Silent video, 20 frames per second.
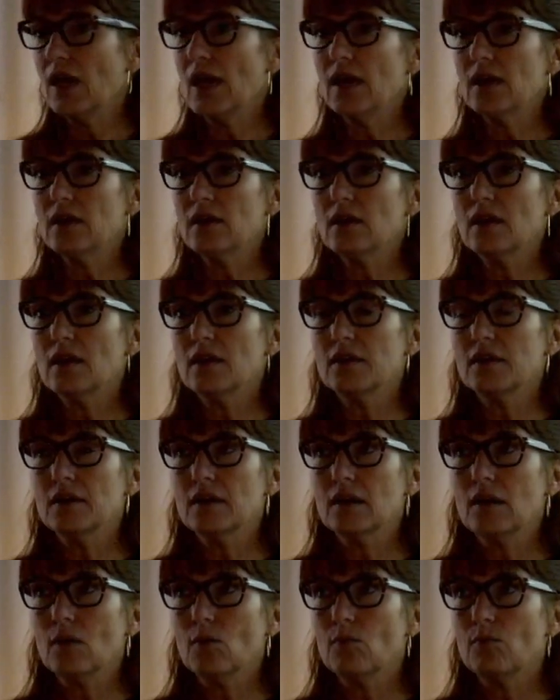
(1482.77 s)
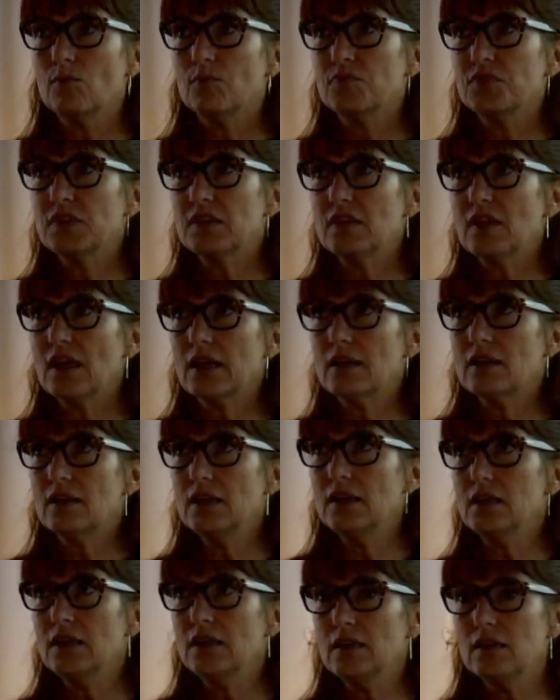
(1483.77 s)
And that
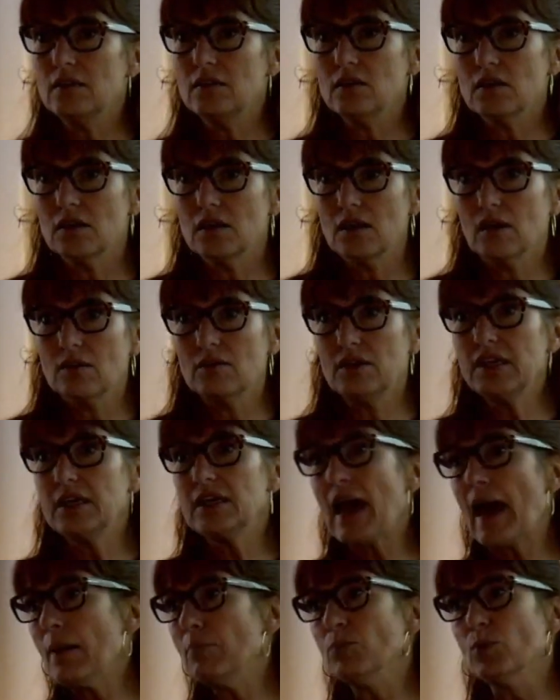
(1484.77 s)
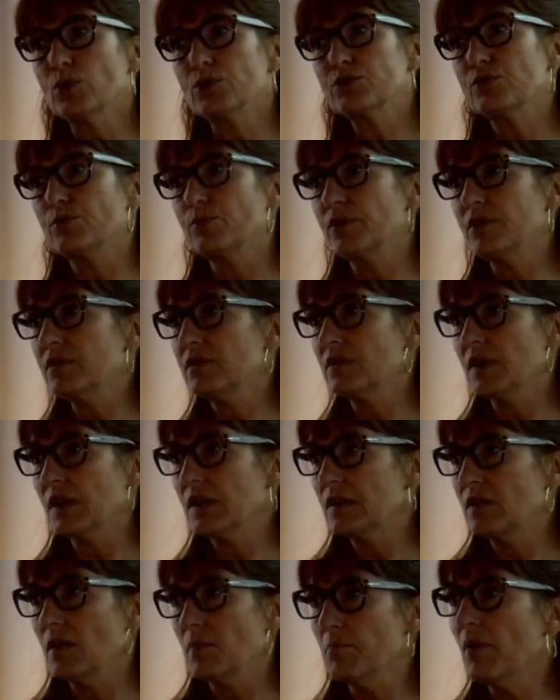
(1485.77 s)
he gambled with
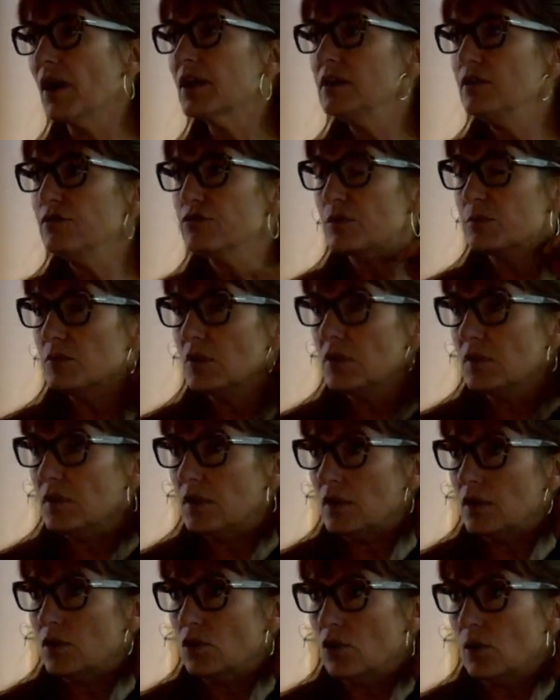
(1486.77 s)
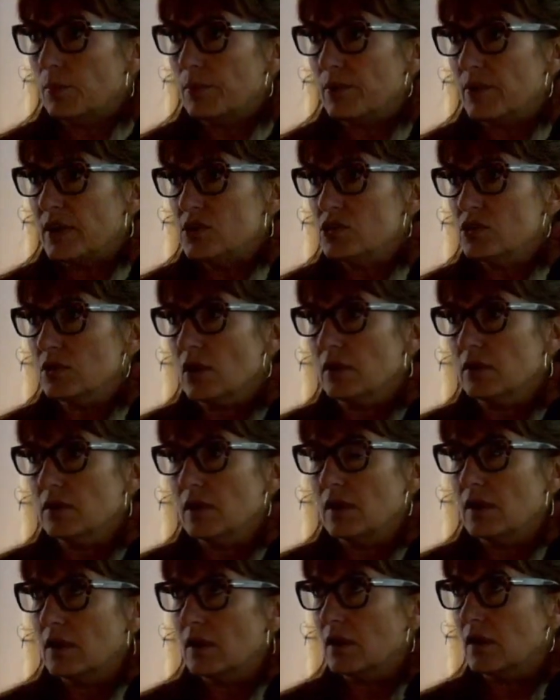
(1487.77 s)
the money from the corporation in
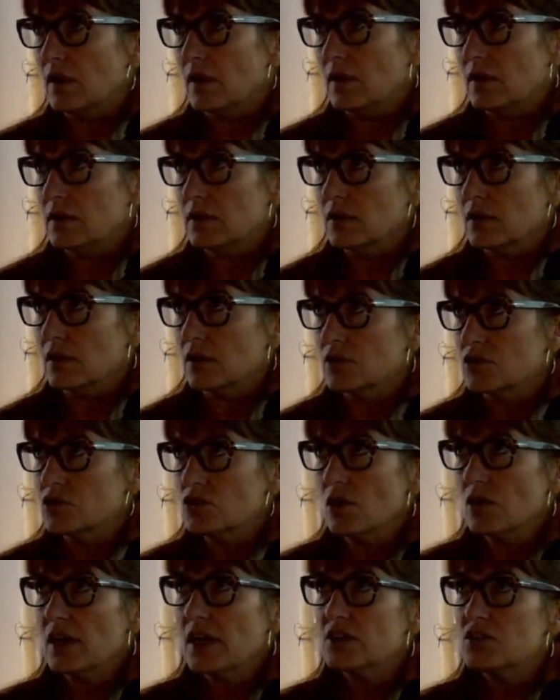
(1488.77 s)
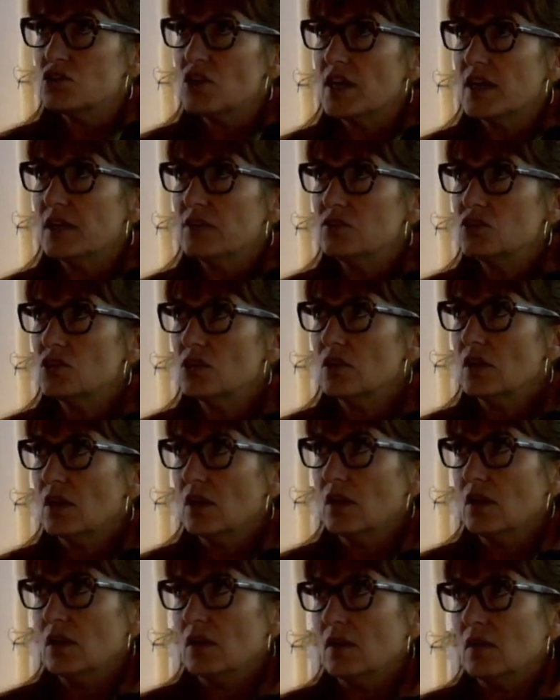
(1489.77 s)
the stock exchange,
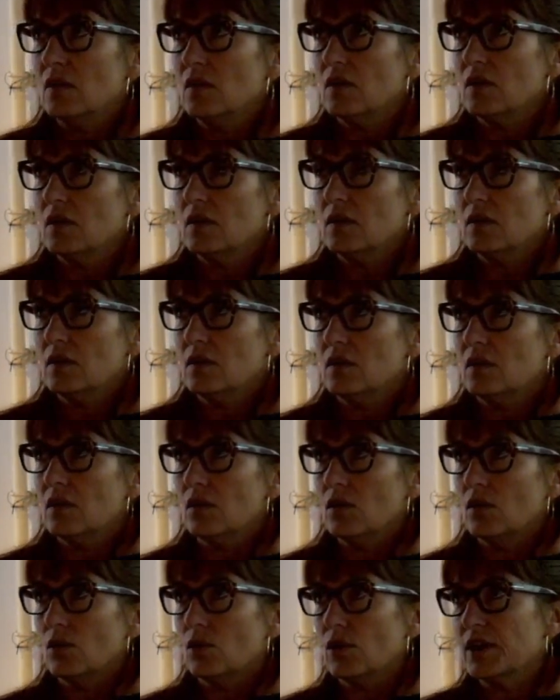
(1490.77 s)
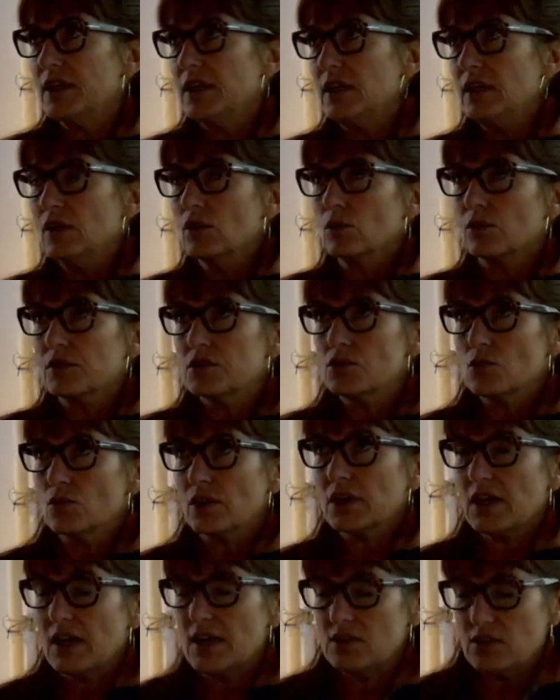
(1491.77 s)
or he or his
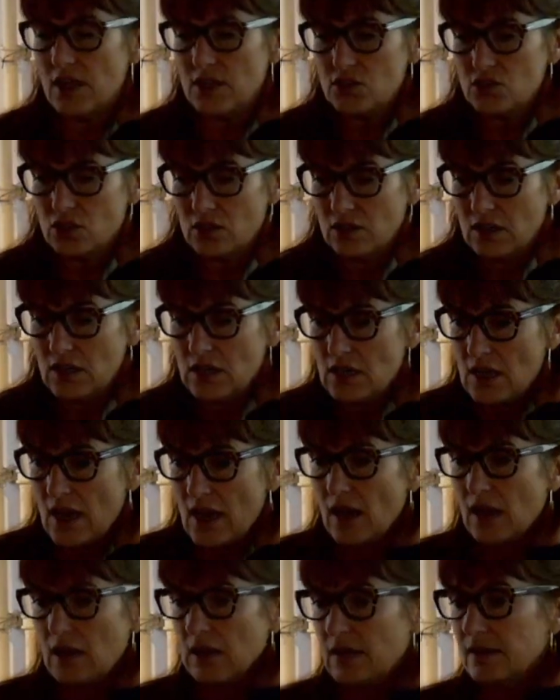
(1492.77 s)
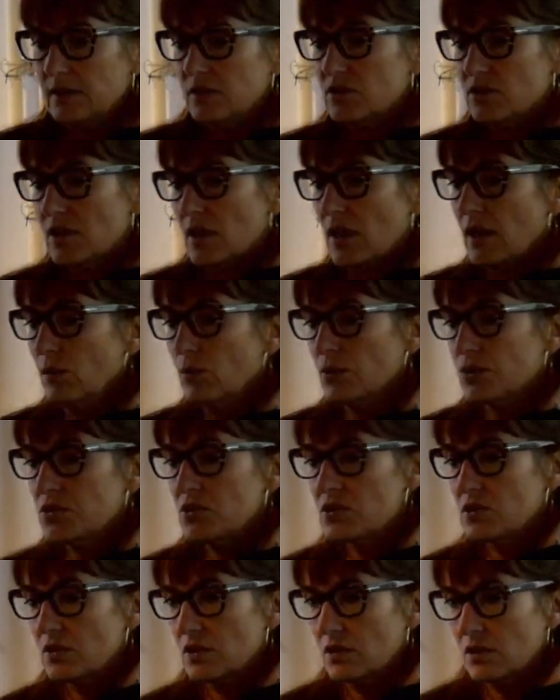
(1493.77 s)
organization, at least he
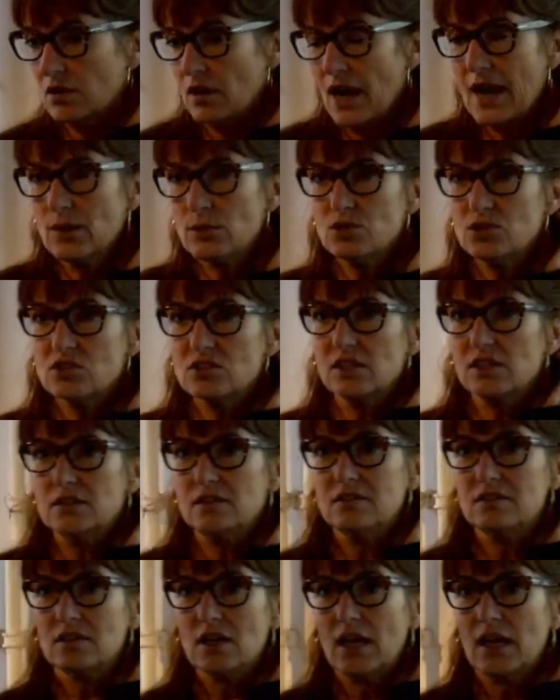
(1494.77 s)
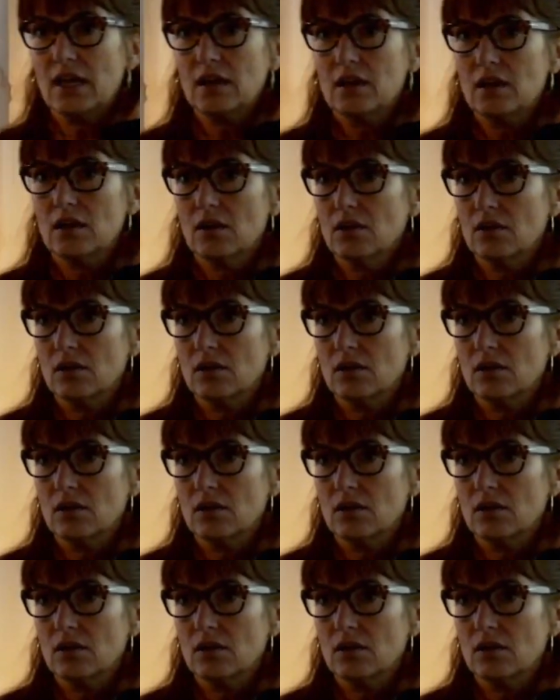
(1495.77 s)
was ousted and